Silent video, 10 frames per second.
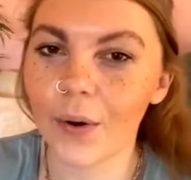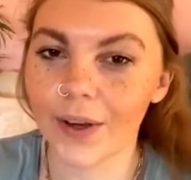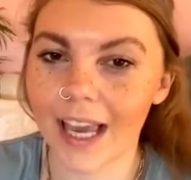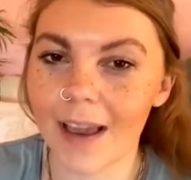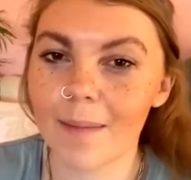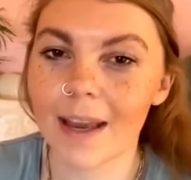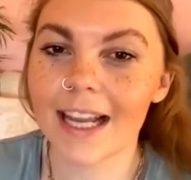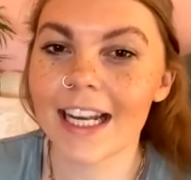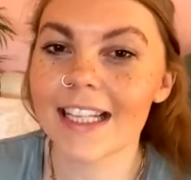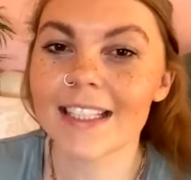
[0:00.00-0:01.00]
whole game.
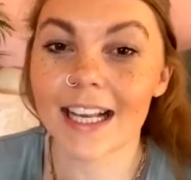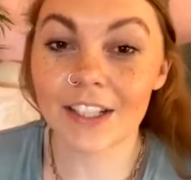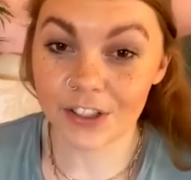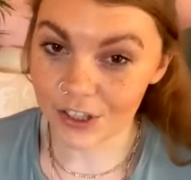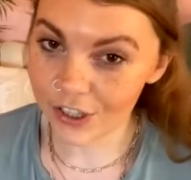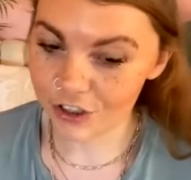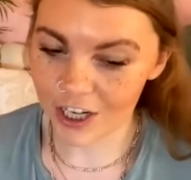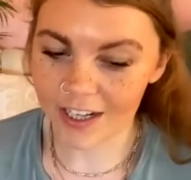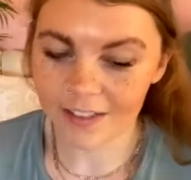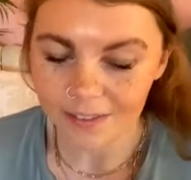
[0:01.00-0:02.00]
It is a
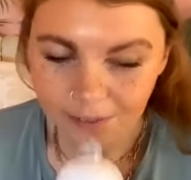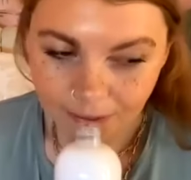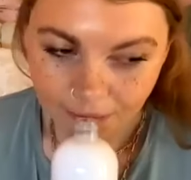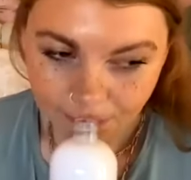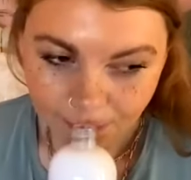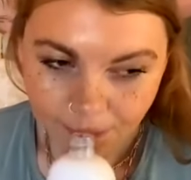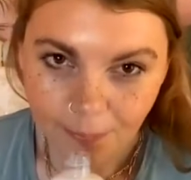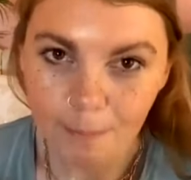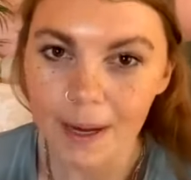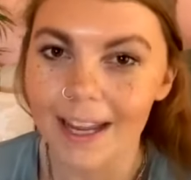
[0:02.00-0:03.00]
detergent,
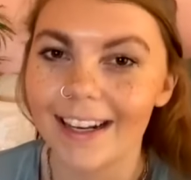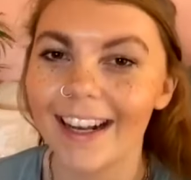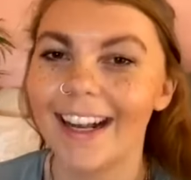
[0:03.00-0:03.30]
but